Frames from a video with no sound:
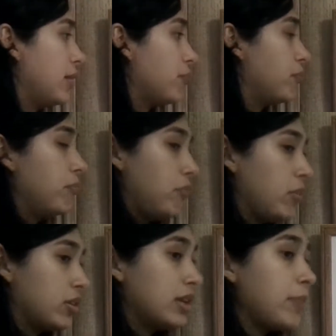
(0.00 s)
a
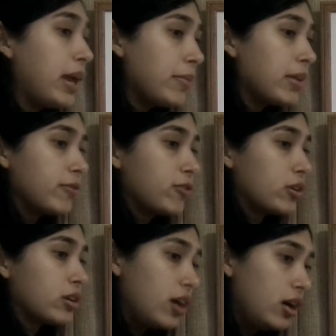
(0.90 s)
monthly payment
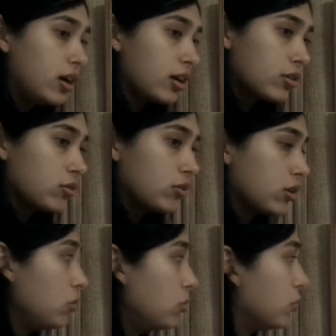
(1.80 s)
for a car
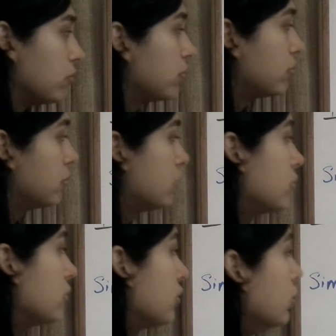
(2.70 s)
or a home
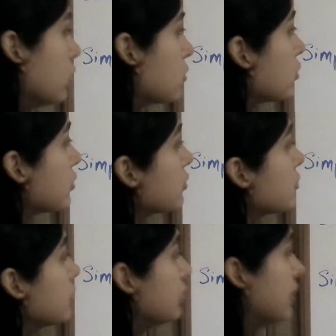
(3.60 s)

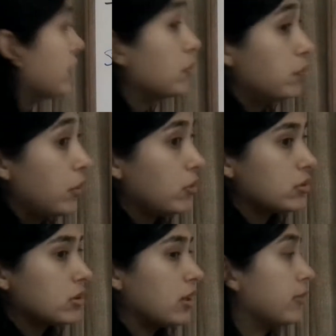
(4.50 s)
or even a
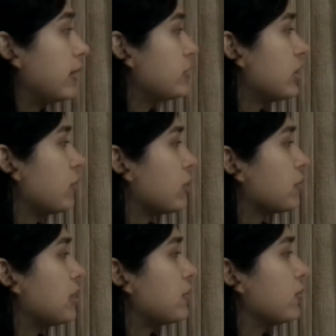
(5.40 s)
boat. I've seen
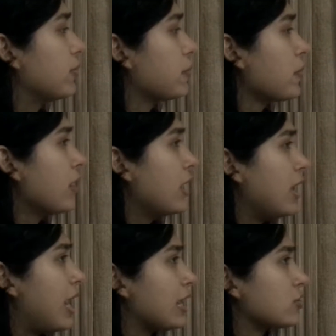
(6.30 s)
where people
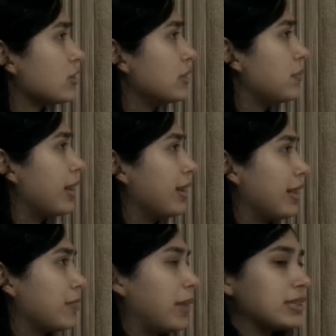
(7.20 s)
actually buy
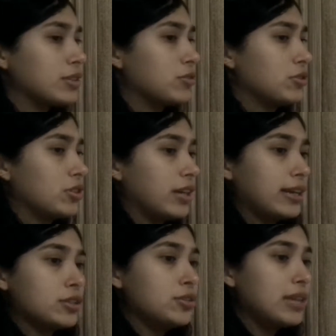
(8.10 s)
like bicycles that are
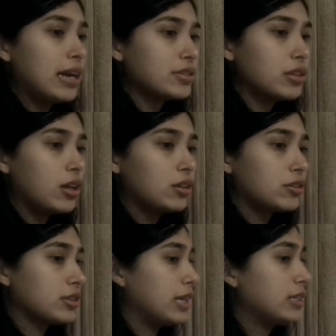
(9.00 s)
like $2,000,
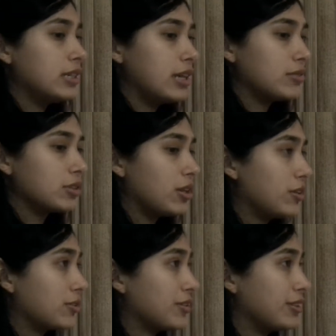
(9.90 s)

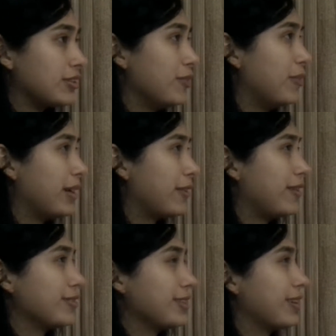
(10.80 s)
$18,000. I saw a bike
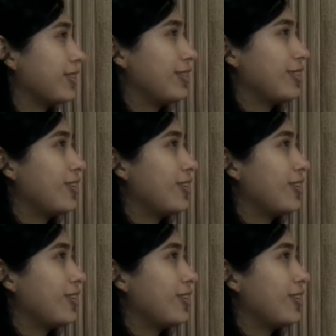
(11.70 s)
that was like